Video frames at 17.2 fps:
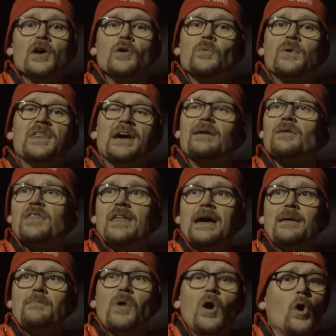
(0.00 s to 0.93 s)
Without
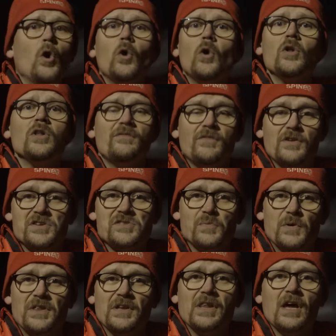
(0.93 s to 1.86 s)
them, all of
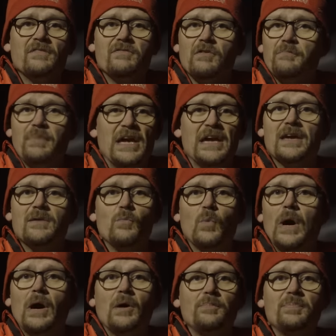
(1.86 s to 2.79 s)
us with a love of being in
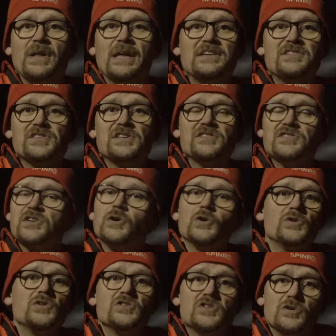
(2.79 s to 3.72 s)
wild places
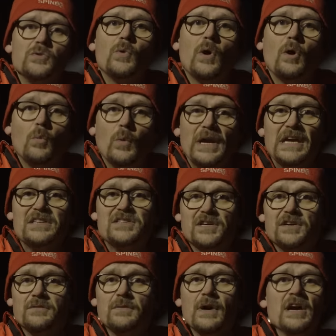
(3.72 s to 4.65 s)
couldn't do what we
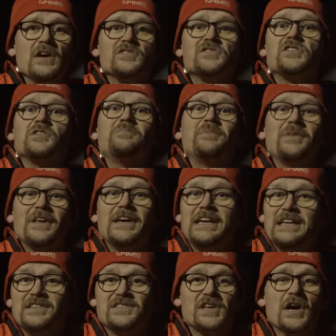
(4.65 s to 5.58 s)
do. So
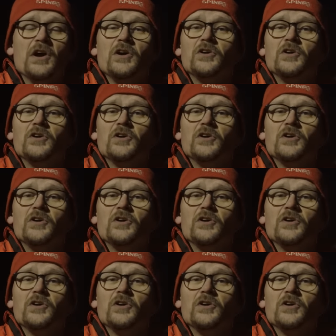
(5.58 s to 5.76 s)
please,